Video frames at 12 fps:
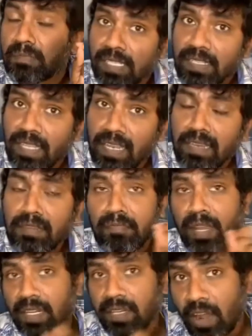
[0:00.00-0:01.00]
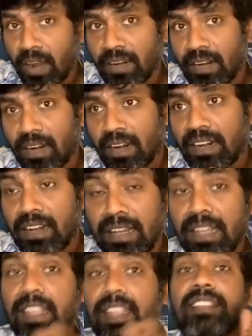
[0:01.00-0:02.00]
my son, my daughter
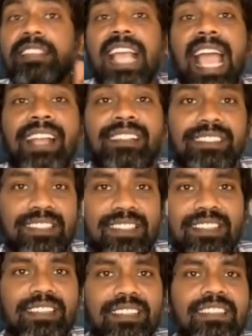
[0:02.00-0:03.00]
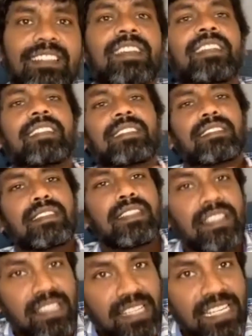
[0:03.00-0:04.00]
needs anxiousness,
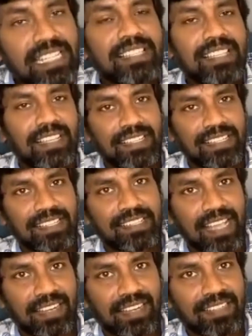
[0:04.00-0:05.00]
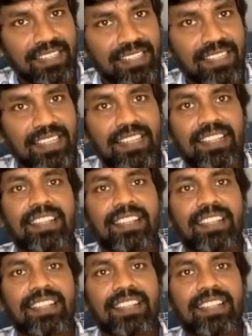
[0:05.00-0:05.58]
needs sadness,